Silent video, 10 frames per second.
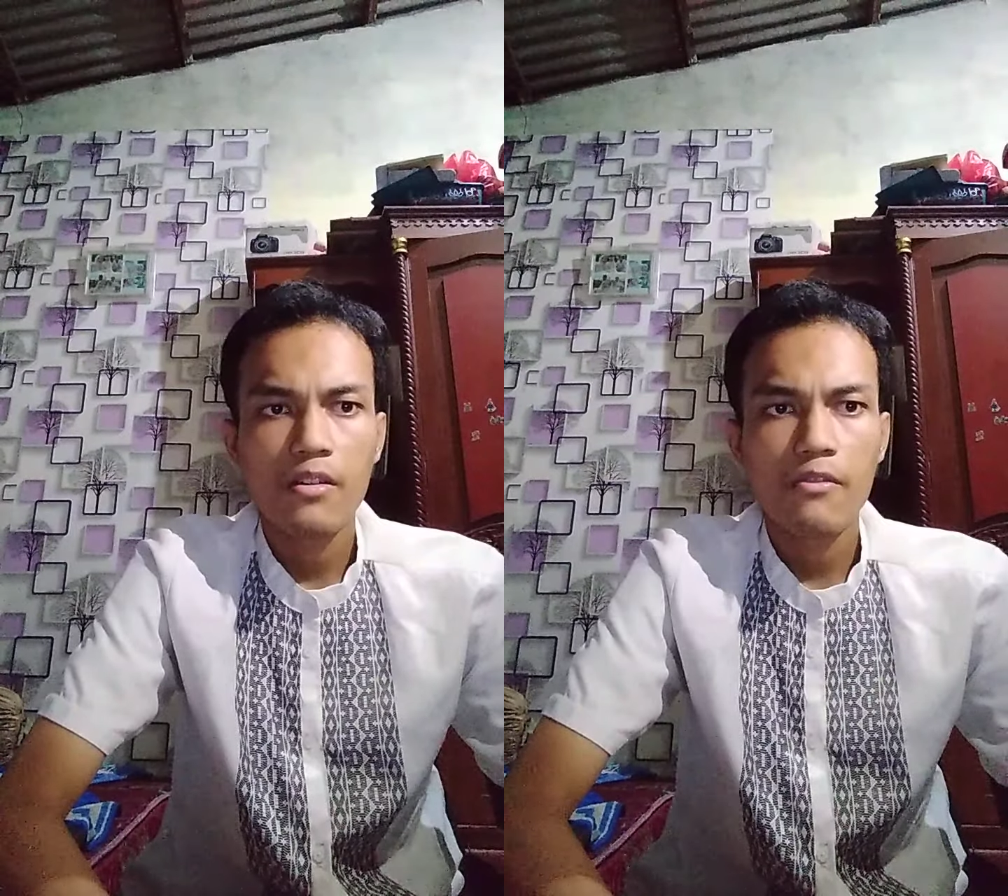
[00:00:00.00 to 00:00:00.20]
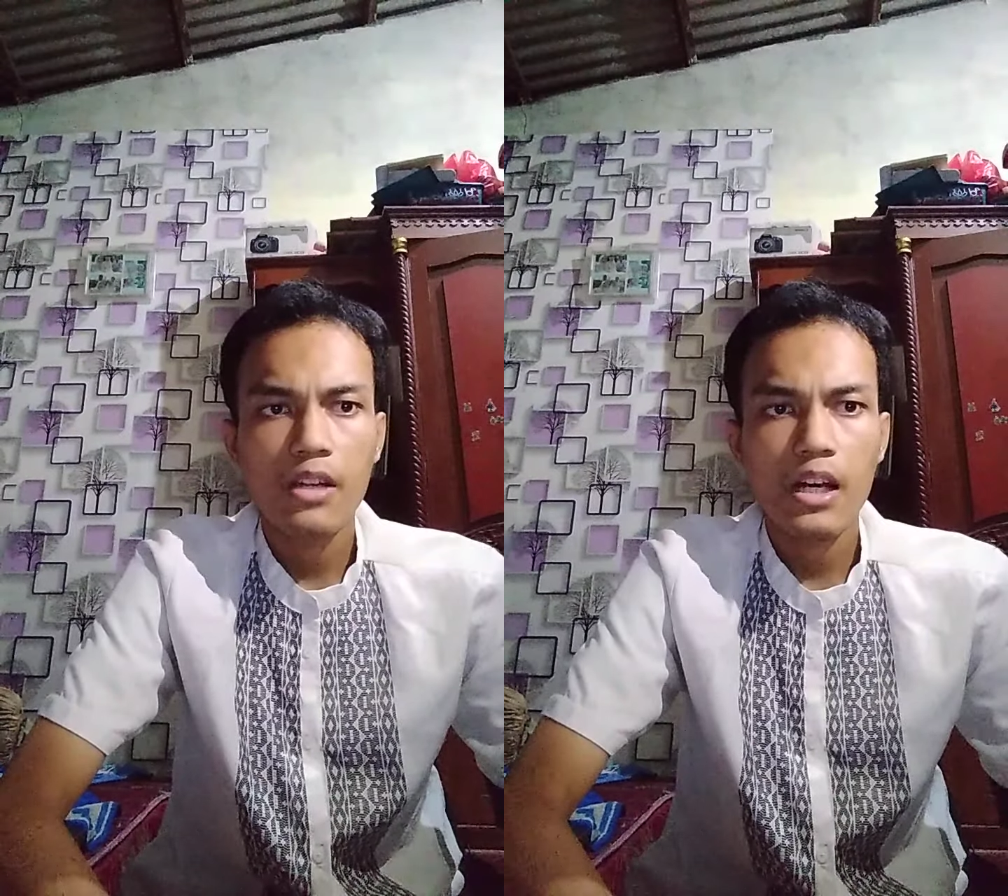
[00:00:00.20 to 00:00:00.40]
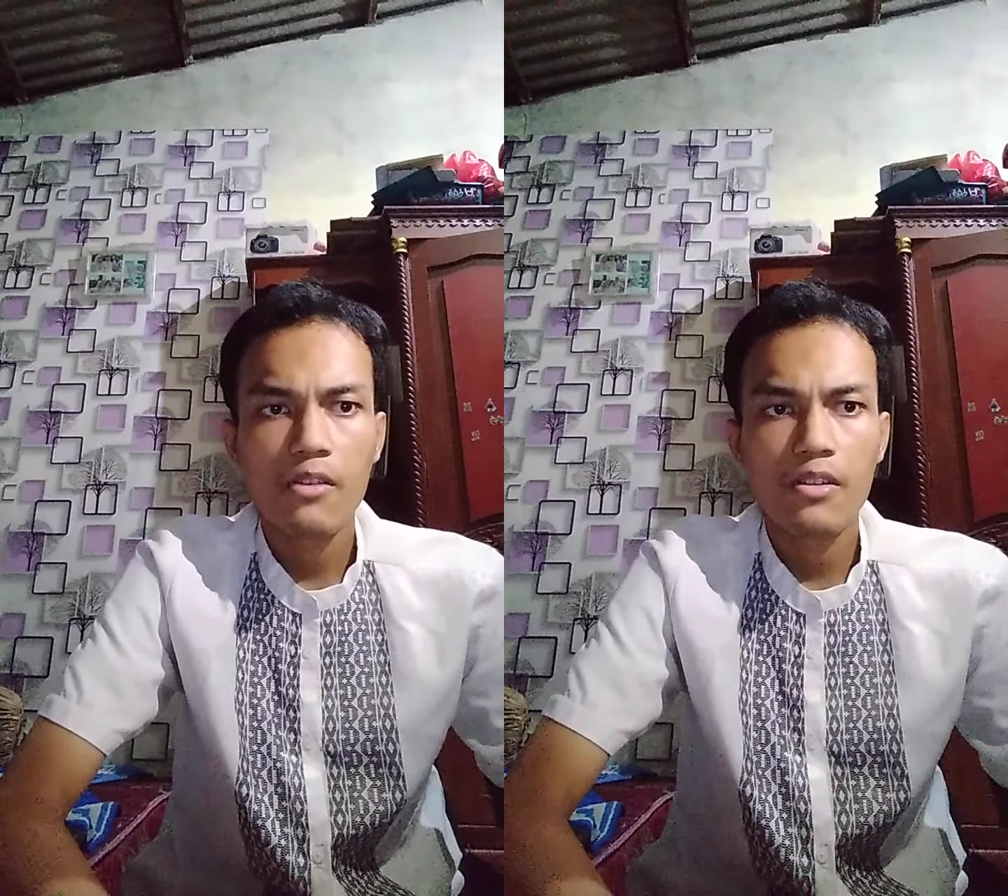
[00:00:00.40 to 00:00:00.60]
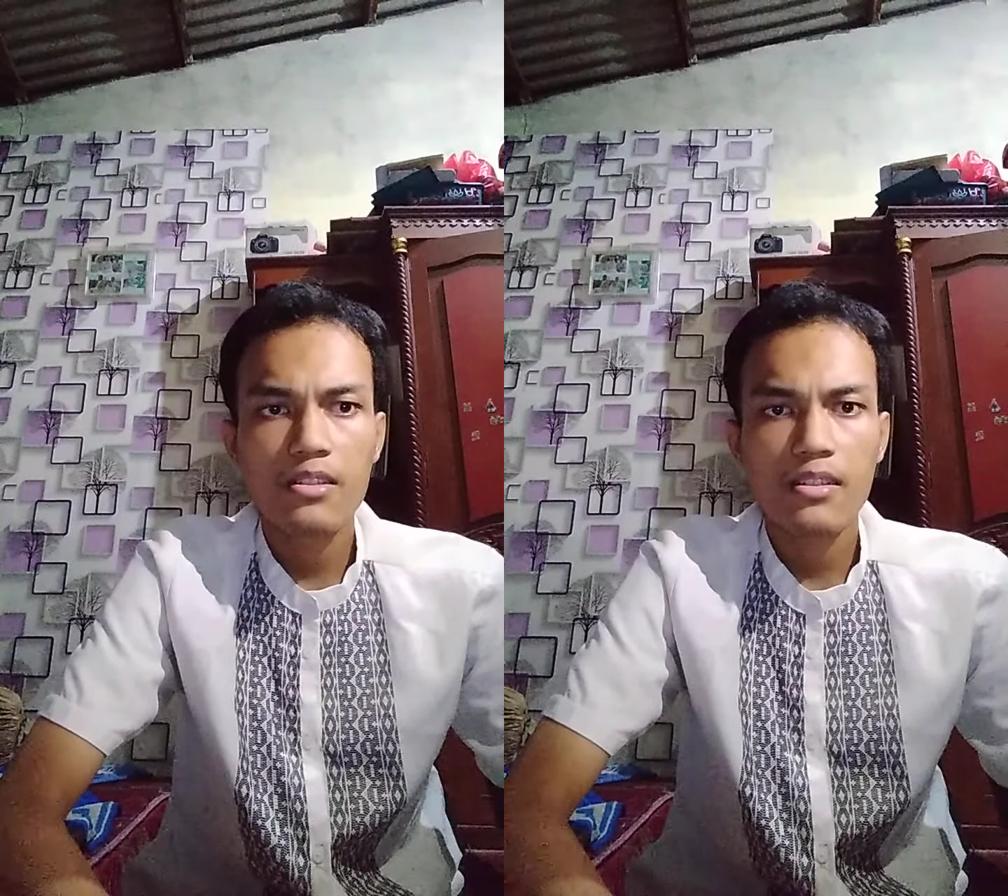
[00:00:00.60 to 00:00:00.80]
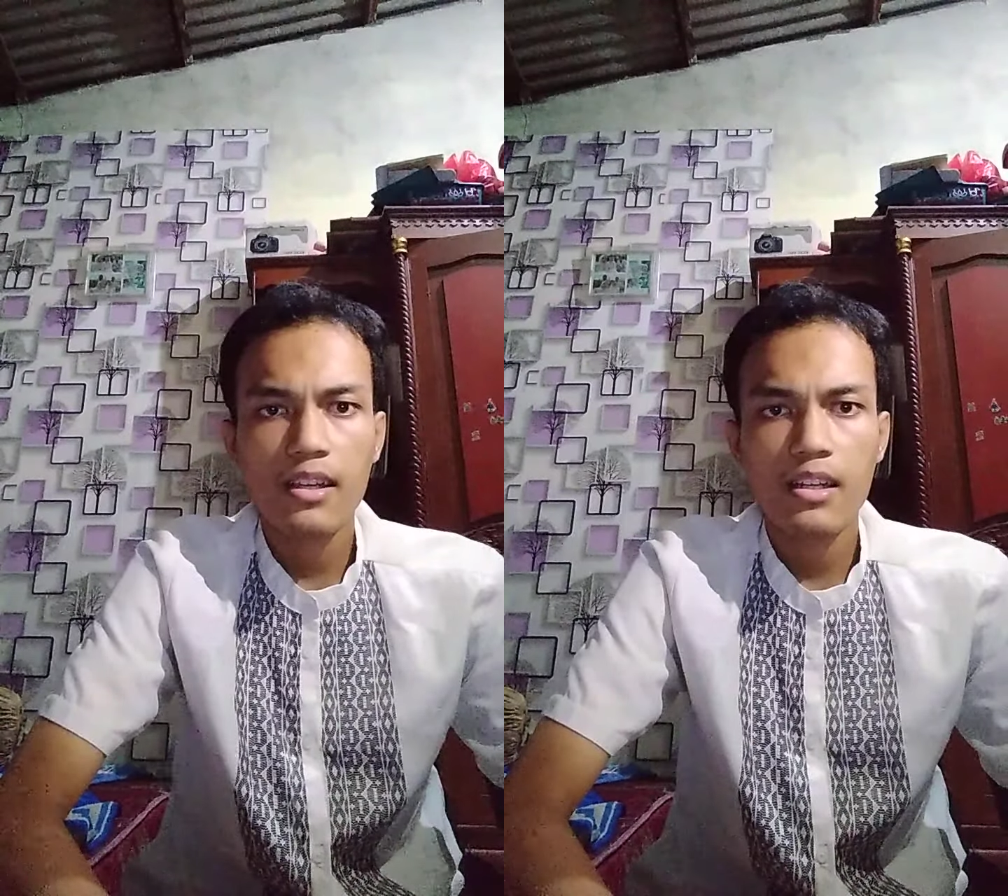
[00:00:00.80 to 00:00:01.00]

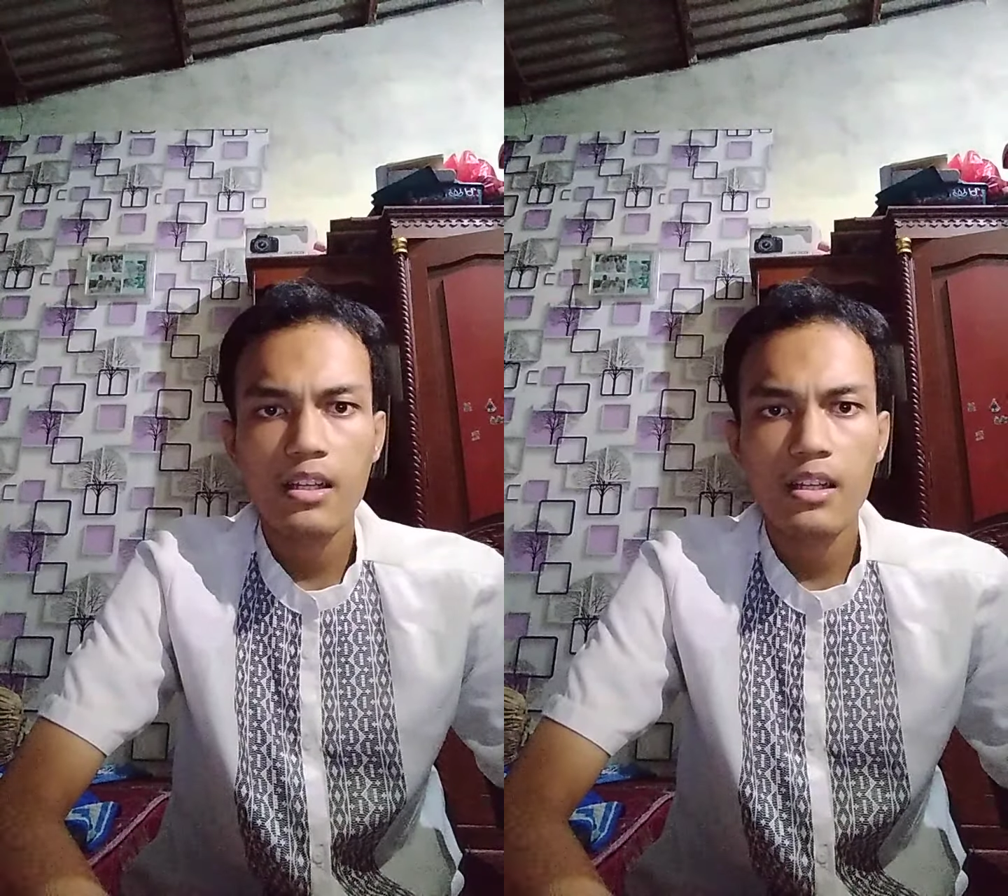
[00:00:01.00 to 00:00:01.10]
flowers, and